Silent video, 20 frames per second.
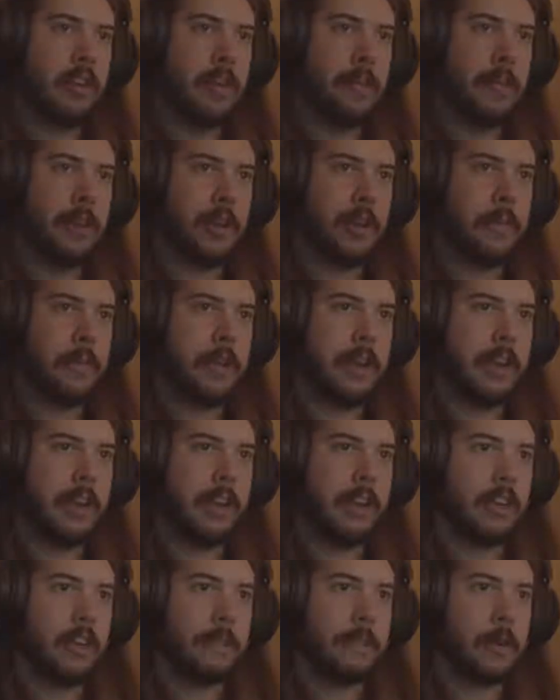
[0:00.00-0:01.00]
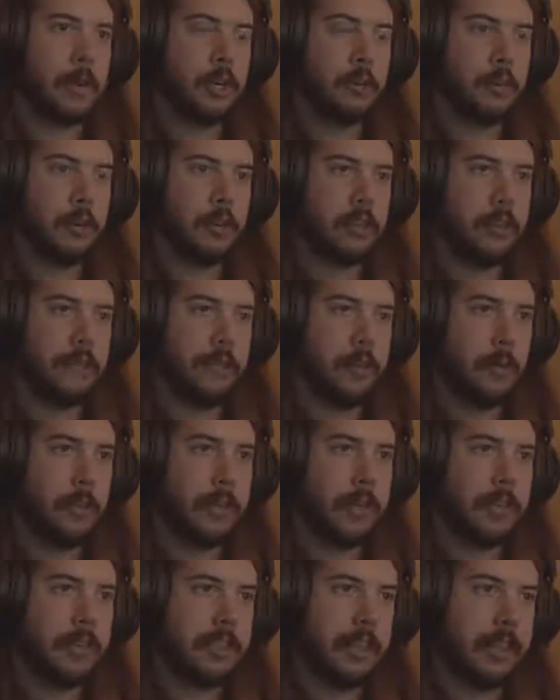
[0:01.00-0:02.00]
I'm gonna go back into first person view
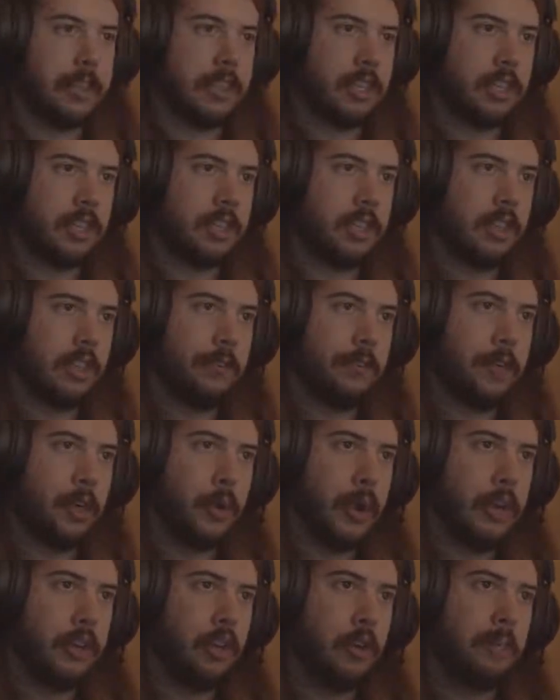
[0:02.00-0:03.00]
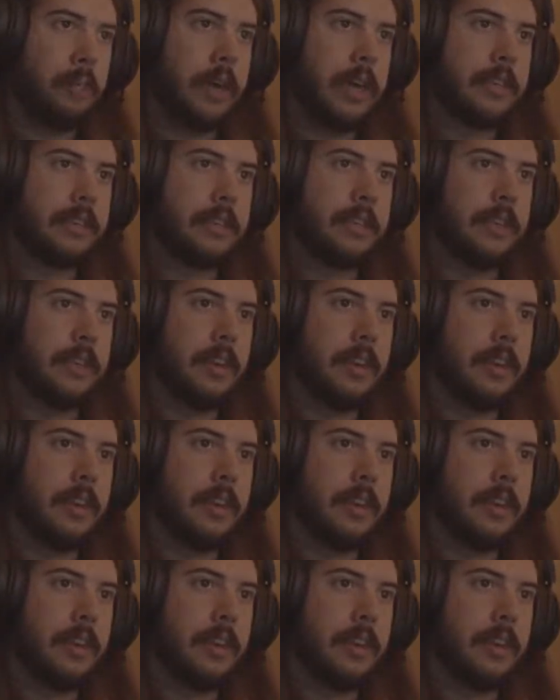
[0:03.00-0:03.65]
because that's the view I do best in.